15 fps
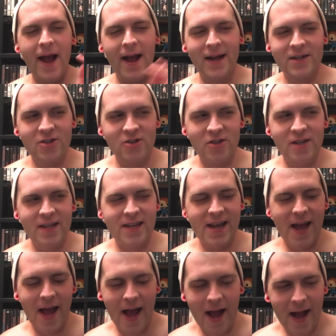actually
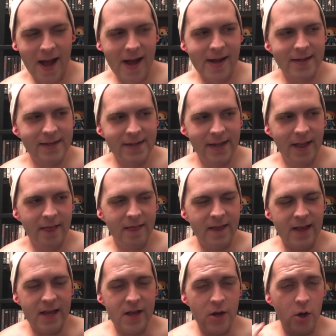had
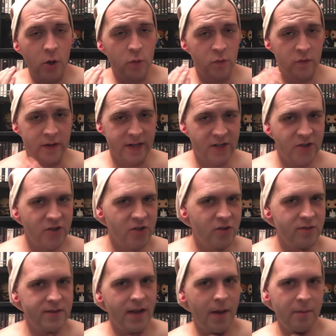the
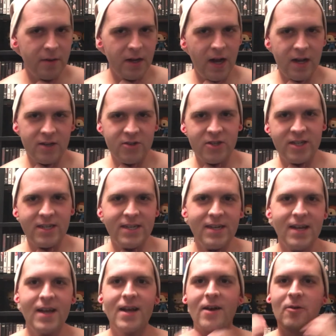original Tamagotchi.
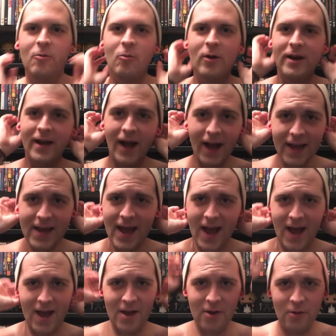What I
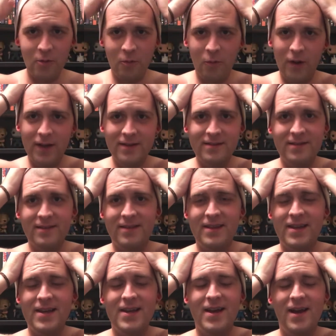had was
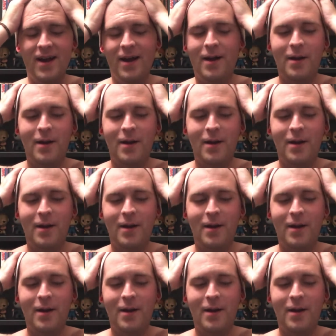the